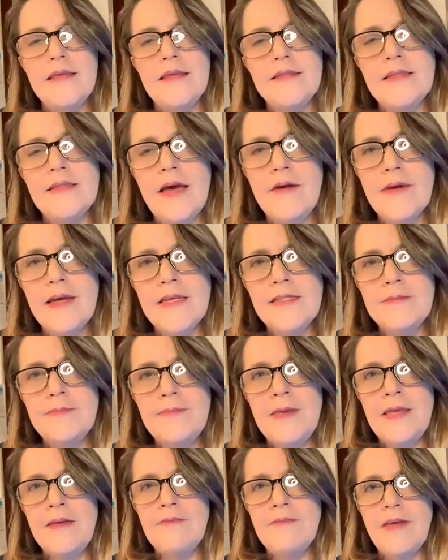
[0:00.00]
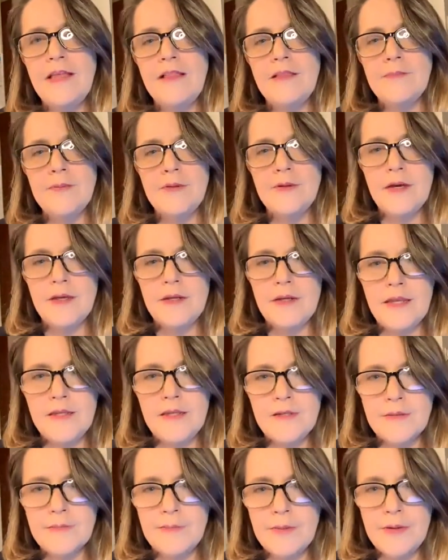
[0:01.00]
recipe available in
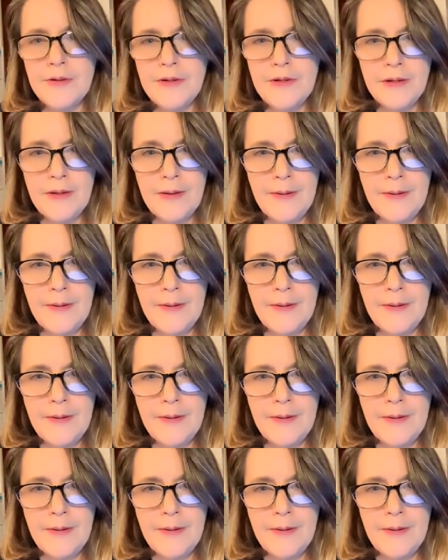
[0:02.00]
your book?